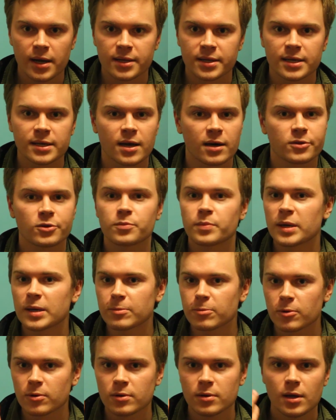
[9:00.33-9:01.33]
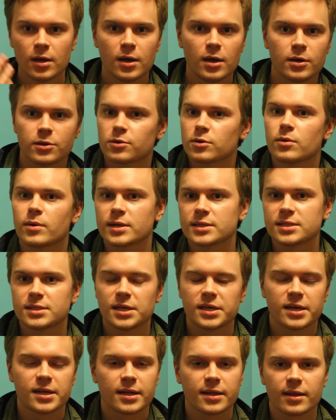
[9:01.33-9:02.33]
I think other people they're going to
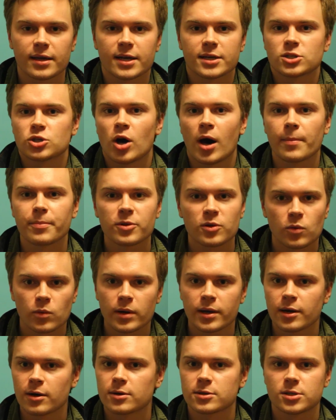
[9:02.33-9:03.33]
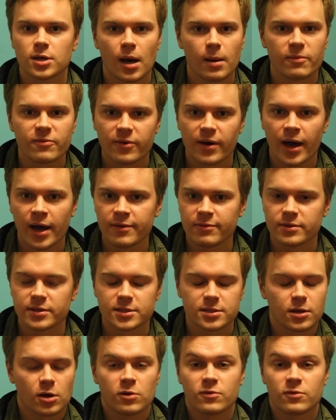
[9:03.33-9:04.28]
see it in like a top three or top five list.